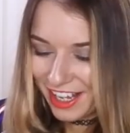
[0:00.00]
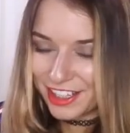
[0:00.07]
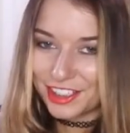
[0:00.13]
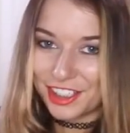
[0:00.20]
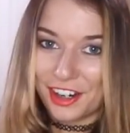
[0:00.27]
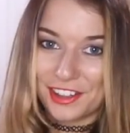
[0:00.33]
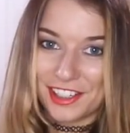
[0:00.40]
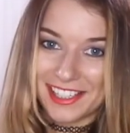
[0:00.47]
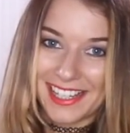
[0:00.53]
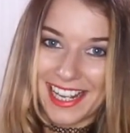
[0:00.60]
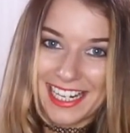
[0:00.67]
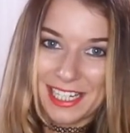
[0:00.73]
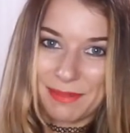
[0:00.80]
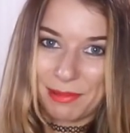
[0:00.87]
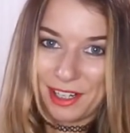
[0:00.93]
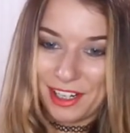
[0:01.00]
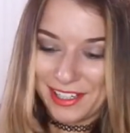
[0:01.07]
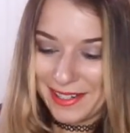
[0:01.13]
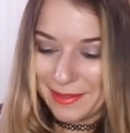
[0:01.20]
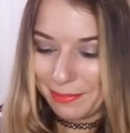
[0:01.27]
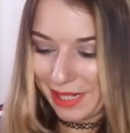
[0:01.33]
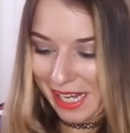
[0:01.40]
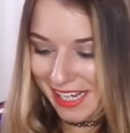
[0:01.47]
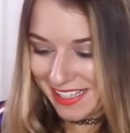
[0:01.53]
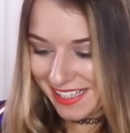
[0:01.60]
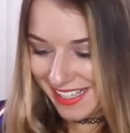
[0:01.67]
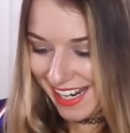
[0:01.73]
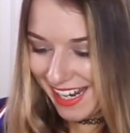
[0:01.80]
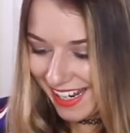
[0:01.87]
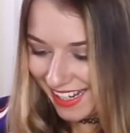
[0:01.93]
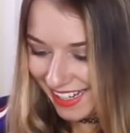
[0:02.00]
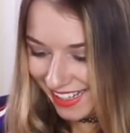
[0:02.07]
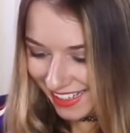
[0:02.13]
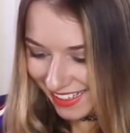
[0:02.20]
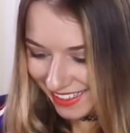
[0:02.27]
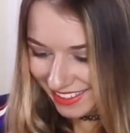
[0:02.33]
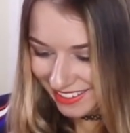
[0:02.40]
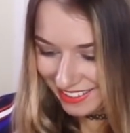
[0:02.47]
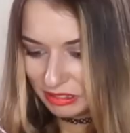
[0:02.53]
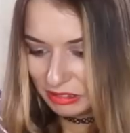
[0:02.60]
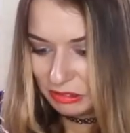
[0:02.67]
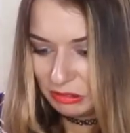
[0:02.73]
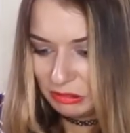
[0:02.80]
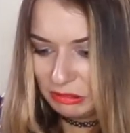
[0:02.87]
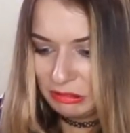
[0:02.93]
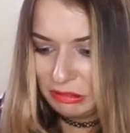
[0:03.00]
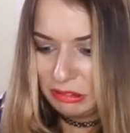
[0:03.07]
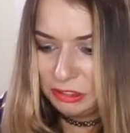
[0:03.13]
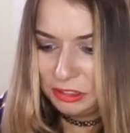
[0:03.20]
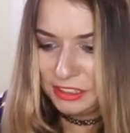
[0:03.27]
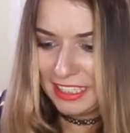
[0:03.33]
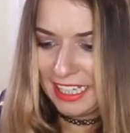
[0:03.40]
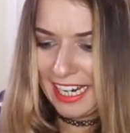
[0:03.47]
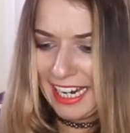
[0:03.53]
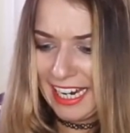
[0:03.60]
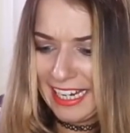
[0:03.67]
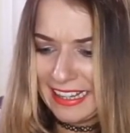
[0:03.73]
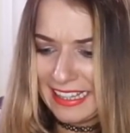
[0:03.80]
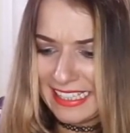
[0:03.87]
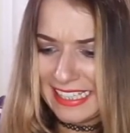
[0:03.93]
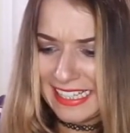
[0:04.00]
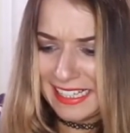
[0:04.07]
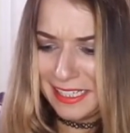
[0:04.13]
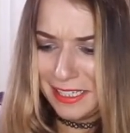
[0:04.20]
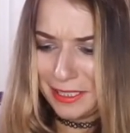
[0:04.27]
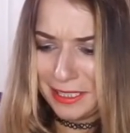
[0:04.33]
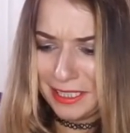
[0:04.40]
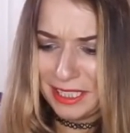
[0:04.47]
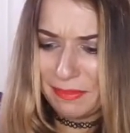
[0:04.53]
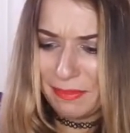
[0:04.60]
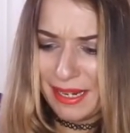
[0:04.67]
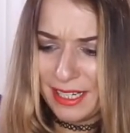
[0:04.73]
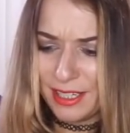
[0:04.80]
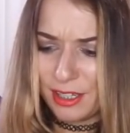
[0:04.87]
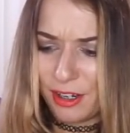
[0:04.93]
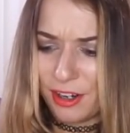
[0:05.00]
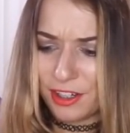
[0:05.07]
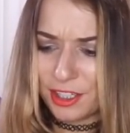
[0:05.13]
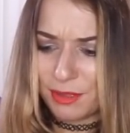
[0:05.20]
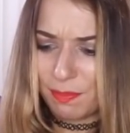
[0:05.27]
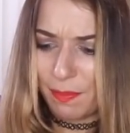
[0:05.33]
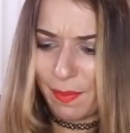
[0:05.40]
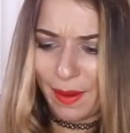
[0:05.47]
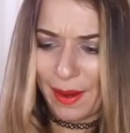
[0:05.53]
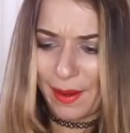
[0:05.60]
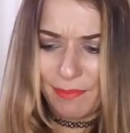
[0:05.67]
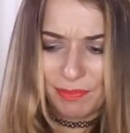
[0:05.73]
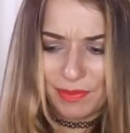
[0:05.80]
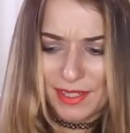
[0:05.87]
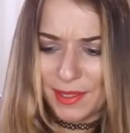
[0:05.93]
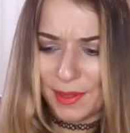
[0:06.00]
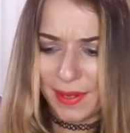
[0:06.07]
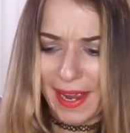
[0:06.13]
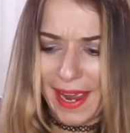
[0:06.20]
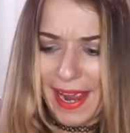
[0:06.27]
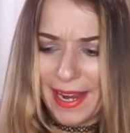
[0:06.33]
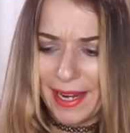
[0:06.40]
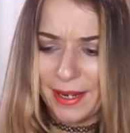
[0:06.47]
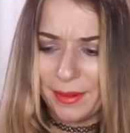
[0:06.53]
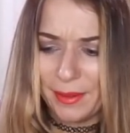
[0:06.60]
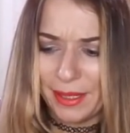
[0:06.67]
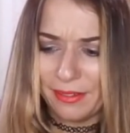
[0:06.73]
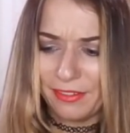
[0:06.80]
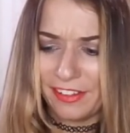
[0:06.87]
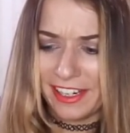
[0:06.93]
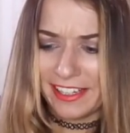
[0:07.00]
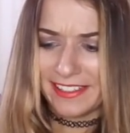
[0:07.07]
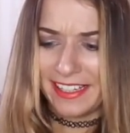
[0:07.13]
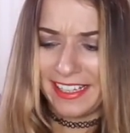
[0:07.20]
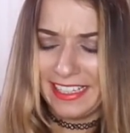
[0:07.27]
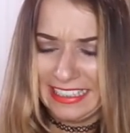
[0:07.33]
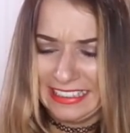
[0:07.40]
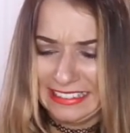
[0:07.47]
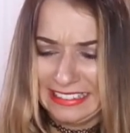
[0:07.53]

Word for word: Joe just said it's because it's plastic. Ooh, okay, this is looking a bit dodgy, but it's okay, we can fix it.